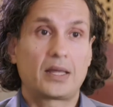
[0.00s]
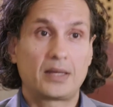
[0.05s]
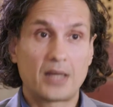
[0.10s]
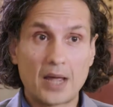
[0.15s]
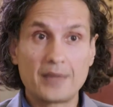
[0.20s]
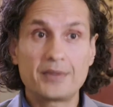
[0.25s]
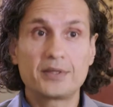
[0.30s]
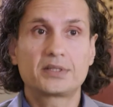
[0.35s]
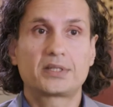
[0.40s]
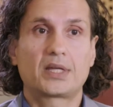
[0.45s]

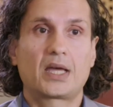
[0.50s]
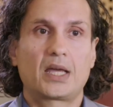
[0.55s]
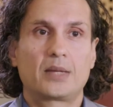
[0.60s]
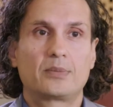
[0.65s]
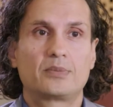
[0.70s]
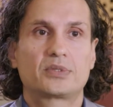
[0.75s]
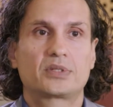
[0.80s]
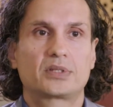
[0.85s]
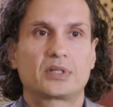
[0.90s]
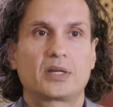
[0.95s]
other
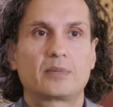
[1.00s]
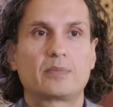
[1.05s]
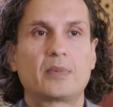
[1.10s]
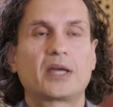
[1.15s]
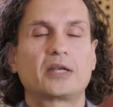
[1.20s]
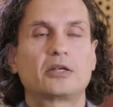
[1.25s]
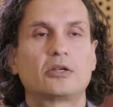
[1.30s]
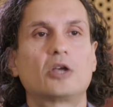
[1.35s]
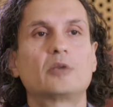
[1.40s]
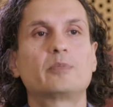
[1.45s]
times, it
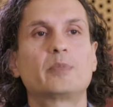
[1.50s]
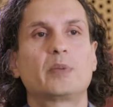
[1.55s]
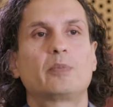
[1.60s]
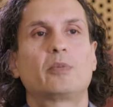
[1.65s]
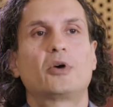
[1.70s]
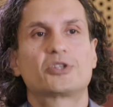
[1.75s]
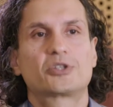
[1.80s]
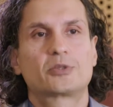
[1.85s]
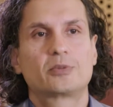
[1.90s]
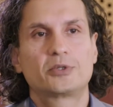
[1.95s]
might not be
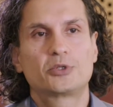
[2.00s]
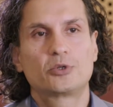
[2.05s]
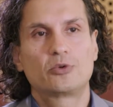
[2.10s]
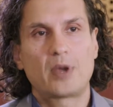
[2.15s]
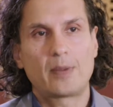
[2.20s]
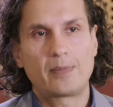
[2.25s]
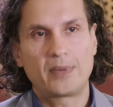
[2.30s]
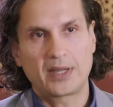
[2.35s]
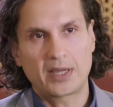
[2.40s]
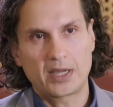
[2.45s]
possible to
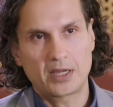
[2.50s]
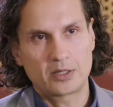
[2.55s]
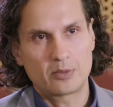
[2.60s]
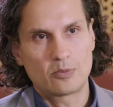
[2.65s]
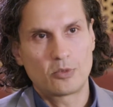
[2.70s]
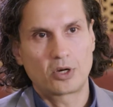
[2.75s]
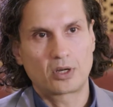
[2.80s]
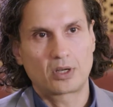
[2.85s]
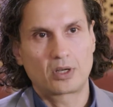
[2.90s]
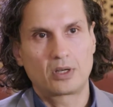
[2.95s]
replicate a
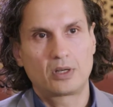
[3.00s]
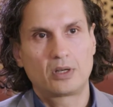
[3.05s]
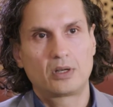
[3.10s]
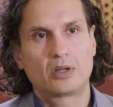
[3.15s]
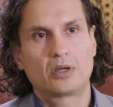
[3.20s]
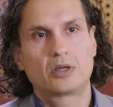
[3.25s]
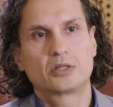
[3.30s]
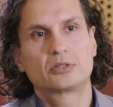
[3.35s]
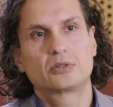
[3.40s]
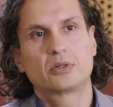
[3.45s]
model
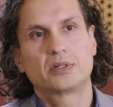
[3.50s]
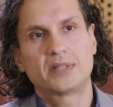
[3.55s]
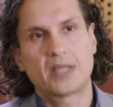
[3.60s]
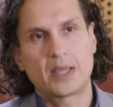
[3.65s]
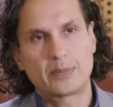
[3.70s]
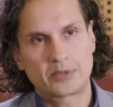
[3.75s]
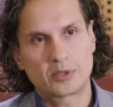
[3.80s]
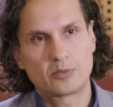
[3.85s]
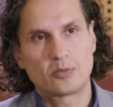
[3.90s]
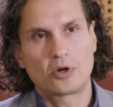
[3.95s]
or to
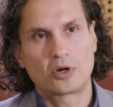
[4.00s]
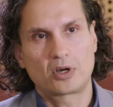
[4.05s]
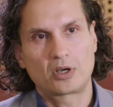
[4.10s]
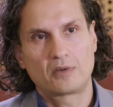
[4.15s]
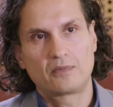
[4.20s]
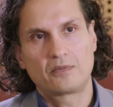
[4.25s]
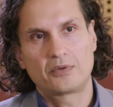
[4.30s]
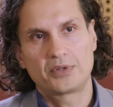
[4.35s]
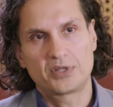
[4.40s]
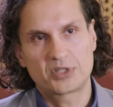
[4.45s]
adapt a model
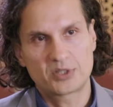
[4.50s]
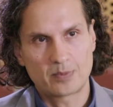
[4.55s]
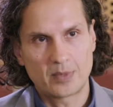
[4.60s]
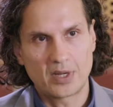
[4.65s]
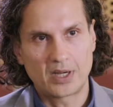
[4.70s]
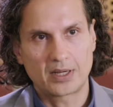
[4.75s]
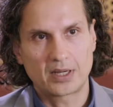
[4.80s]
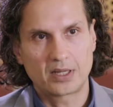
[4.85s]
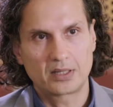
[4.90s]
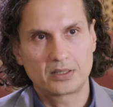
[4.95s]
for this
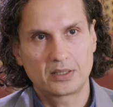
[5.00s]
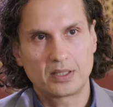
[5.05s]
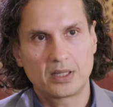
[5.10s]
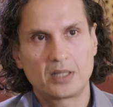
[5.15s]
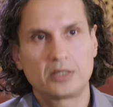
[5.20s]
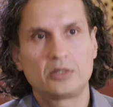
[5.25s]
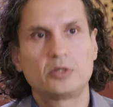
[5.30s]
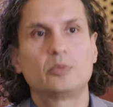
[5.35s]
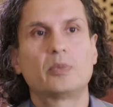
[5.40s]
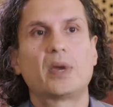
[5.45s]
market,
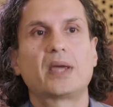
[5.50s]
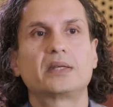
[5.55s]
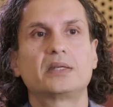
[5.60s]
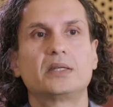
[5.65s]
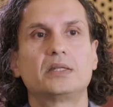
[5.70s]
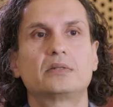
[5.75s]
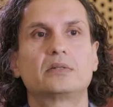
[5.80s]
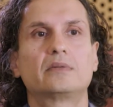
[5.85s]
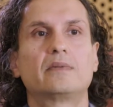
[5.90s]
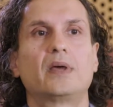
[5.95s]
and you might
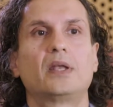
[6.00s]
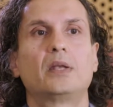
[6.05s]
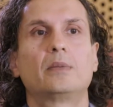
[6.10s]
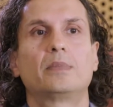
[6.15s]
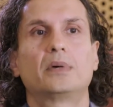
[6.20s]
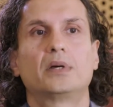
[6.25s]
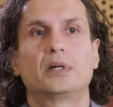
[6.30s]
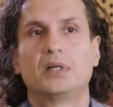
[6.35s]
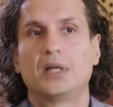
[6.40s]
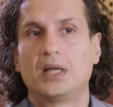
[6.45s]
need to develop
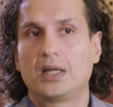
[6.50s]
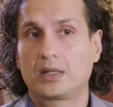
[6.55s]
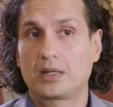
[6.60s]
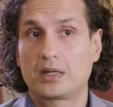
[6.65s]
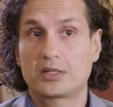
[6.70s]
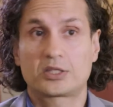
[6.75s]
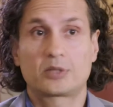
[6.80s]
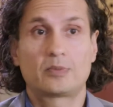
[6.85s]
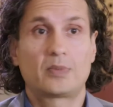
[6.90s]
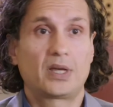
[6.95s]
a
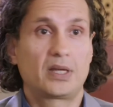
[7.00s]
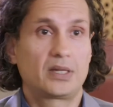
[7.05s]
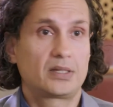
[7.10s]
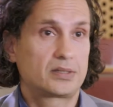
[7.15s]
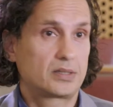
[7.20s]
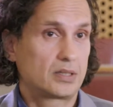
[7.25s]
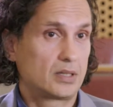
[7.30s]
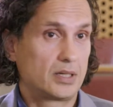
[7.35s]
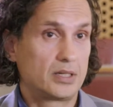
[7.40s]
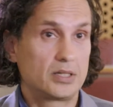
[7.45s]

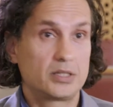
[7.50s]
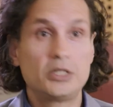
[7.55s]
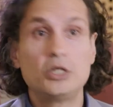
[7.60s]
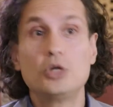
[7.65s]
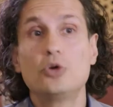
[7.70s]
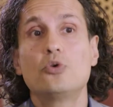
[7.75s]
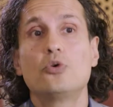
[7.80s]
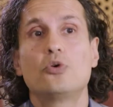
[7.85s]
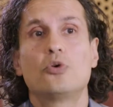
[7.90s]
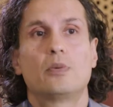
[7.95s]
customized
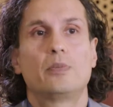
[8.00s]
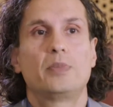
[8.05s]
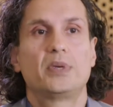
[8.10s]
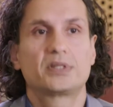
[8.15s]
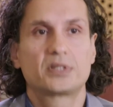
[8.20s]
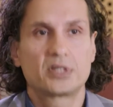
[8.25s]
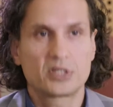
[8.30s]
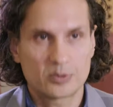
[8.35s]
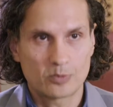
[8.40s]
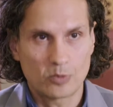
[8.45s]
new
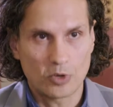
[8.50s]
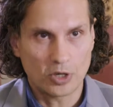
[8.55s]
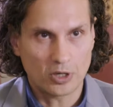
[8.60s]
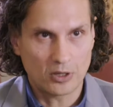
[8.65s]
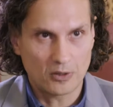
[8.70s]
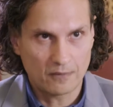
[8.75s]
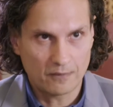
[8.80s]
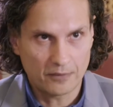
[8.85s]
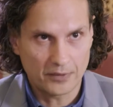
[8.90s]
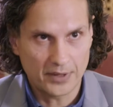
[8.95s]
business
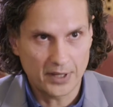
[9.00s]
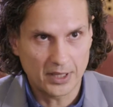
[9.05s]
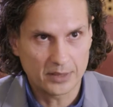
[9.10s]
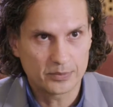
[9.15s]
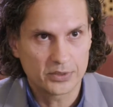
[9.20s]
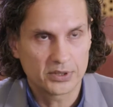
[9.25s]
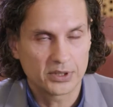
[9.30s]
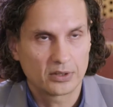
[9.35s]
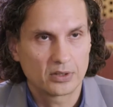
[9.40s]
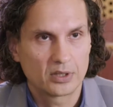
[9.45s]
model for that
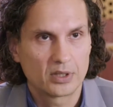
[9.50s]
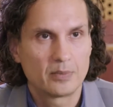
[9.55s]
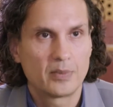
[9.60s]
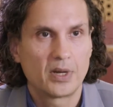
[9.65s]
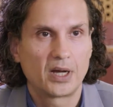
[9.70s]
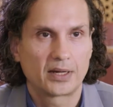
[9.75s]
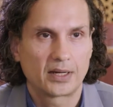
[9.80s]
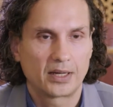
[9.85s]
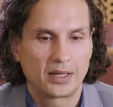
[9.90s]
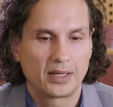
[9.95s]
particular
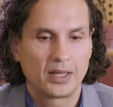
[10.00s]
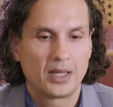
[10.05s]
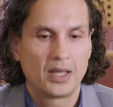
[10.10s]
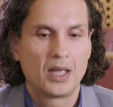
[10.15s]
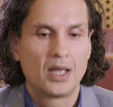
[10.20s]
market.